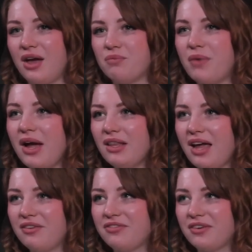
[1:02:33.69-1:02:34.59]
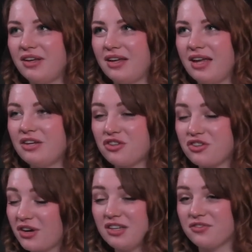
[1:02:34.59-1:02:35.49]
my life is
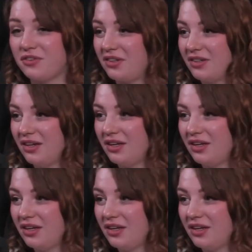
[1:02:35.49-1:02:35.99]
stressful.